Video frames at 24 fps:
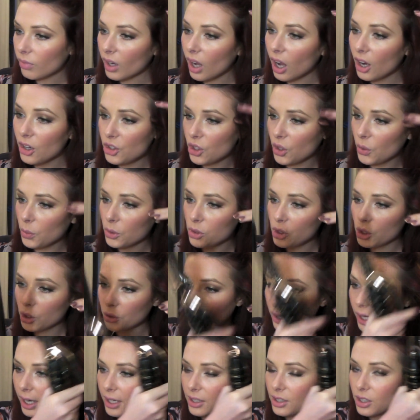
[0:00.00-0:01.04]
I don't want to
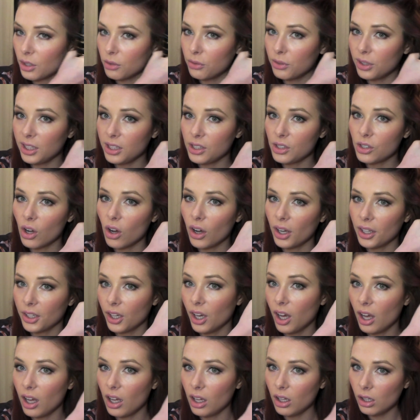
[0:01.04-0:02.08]
create a really tight
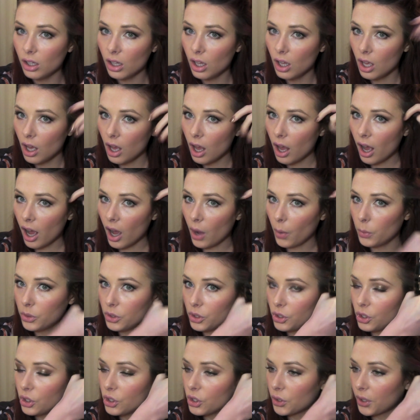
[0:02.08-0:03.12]
curl, I want
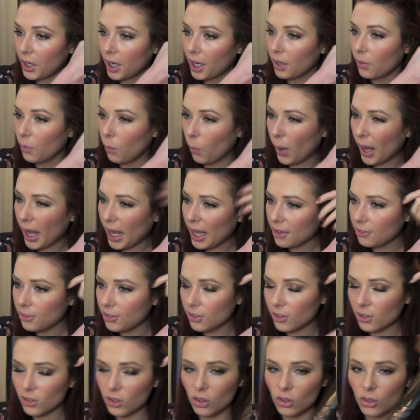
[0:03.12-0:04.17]
to just create
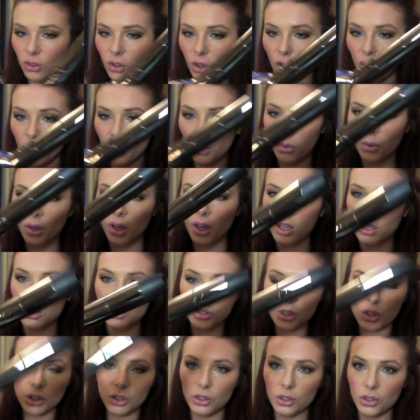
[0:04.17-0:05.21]
waves, so
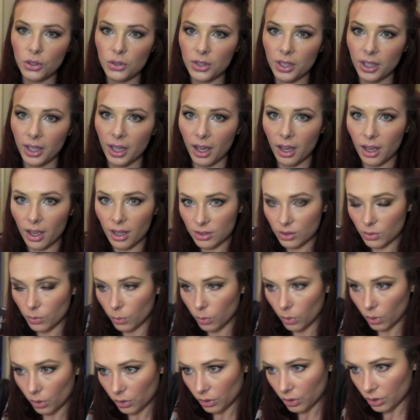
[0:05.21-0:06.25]
just using it as a
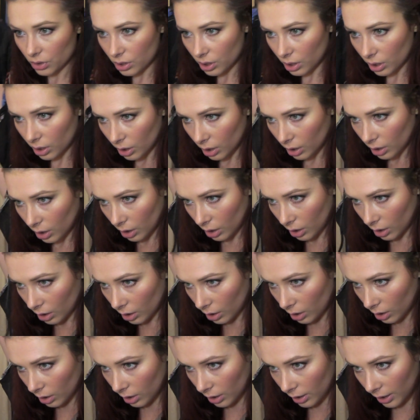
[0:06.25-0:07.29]
wand
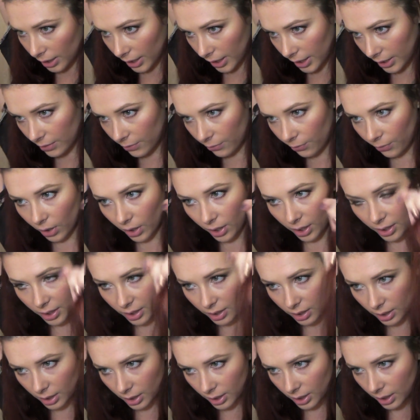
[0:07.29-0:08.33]
is
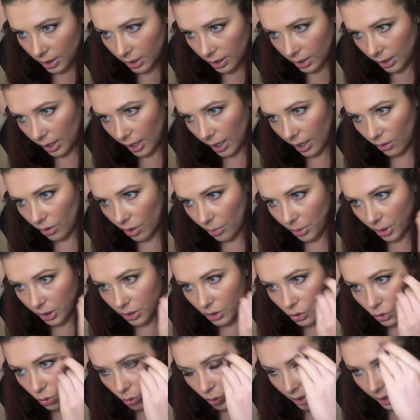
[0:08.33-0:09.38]
fine. Now I'm going
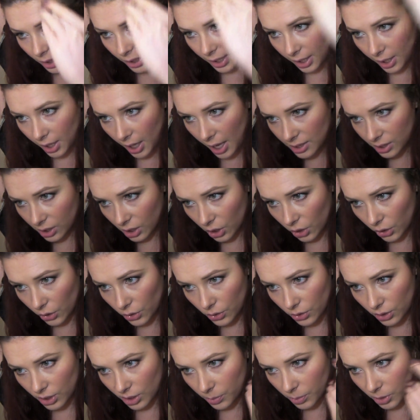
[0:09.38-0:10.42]
to try and get as
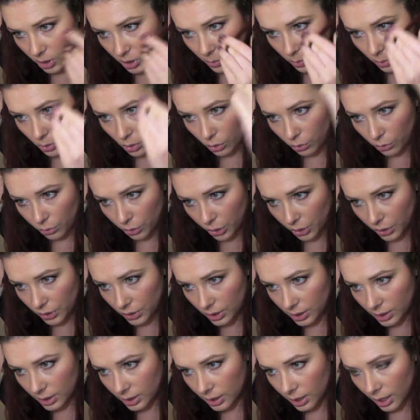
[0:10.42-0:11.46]
close as possible to the
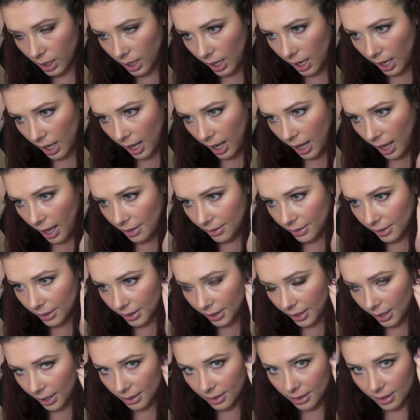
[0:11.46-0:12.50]
roots and then
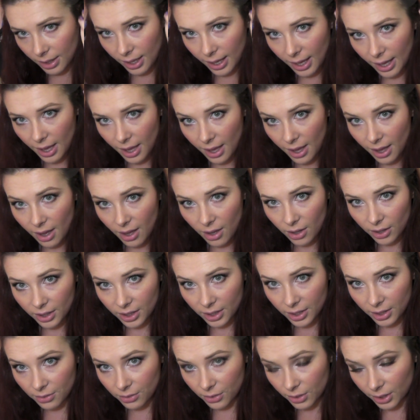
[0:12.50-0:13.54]
get the hair
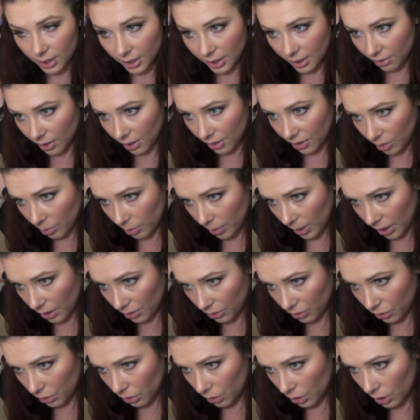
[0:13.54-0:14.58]
evenly around the
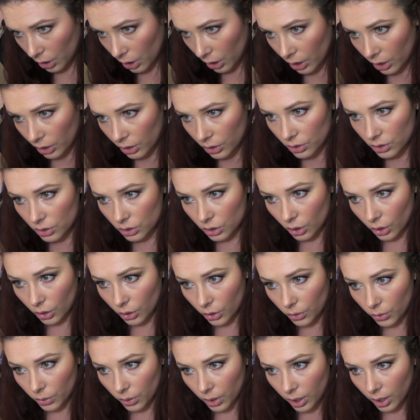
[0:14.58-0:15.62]
barrel.
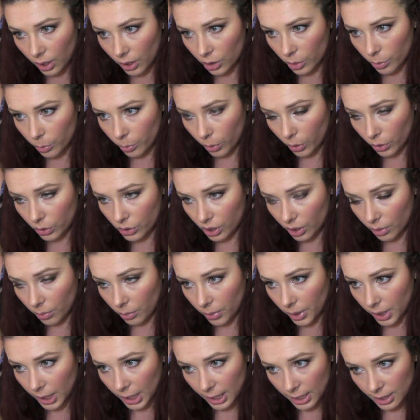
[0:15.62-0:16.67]
So the bottom
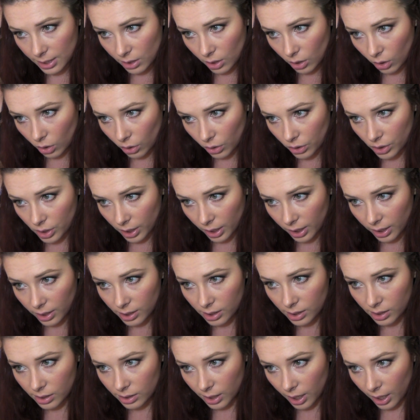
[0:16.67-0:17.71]
is the
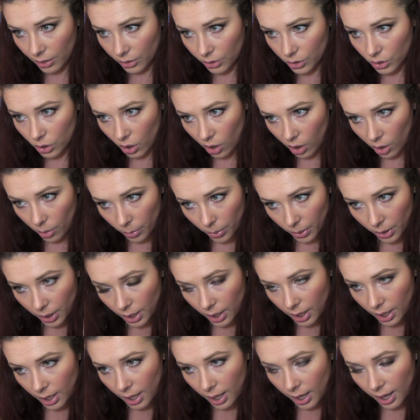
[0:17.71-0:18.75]
hottest and the top
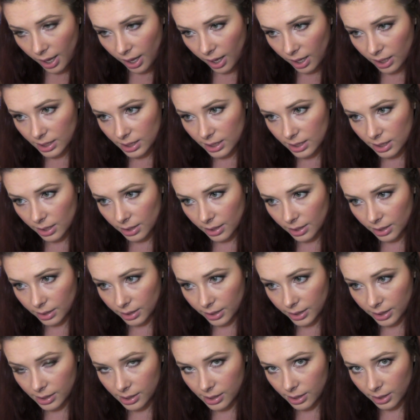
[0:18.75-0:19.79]
has the
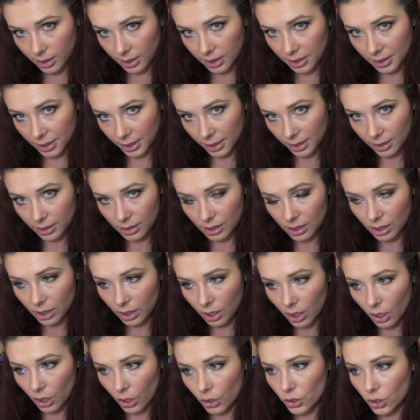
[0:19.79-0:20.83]
least heat.
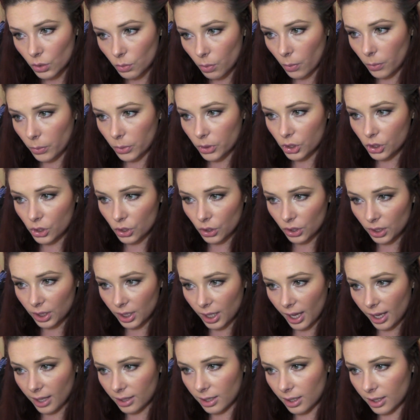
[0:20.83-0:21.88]
So what we should
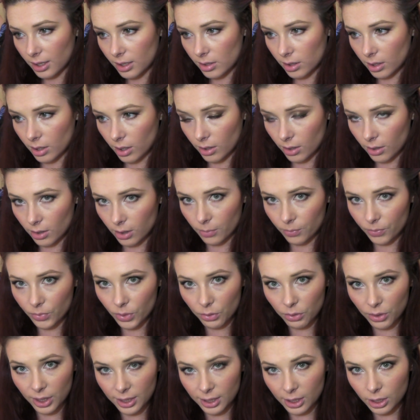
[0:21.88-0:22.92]
get is a
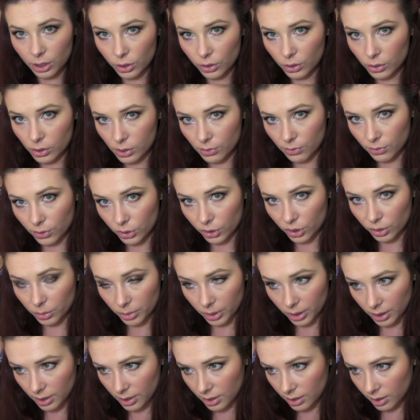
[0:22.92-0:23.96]
really loose,
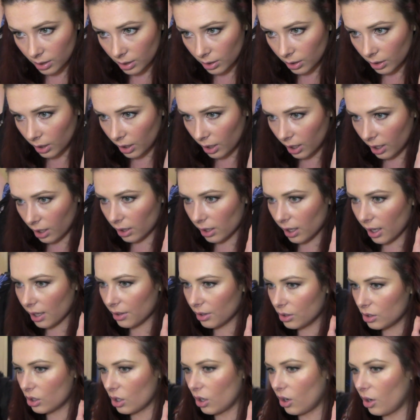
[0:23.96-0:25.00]
voluminous curl at the
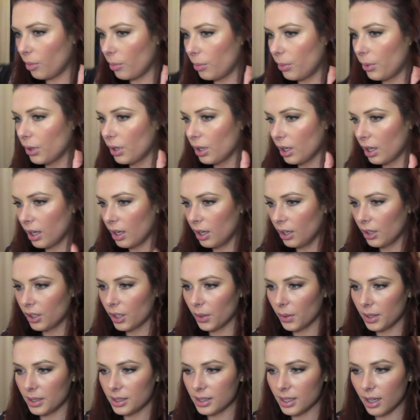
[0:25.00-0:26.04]
top,
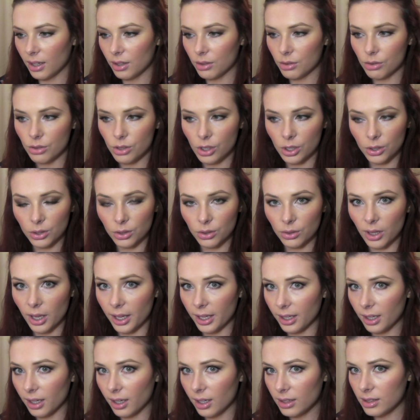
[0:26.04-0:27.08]
going down to
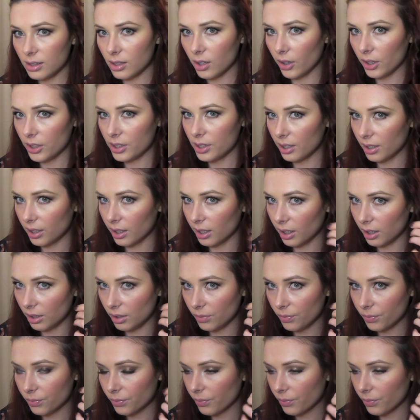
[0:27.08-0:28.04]
a tighter curl.